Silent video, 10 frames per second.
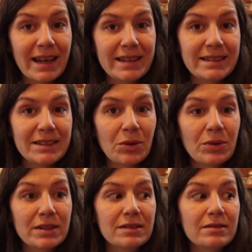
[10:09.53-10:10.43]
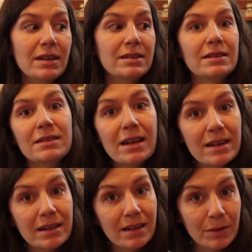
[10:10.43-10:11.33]
And so it's
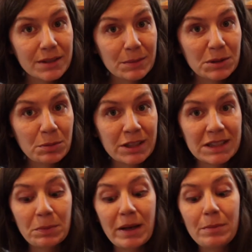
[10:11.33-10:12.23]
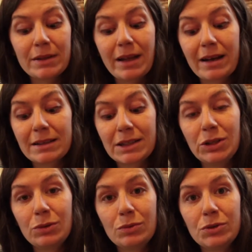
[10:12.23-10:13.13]
exciting that I was able to participate, but that is a
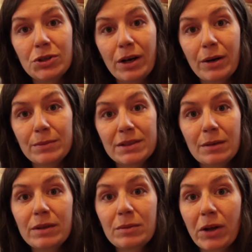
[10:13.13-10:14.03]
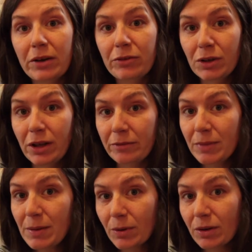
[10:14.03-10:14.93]
huge stumbling block for a lot of
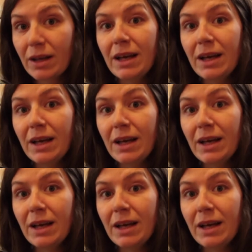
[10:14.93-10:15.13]
people,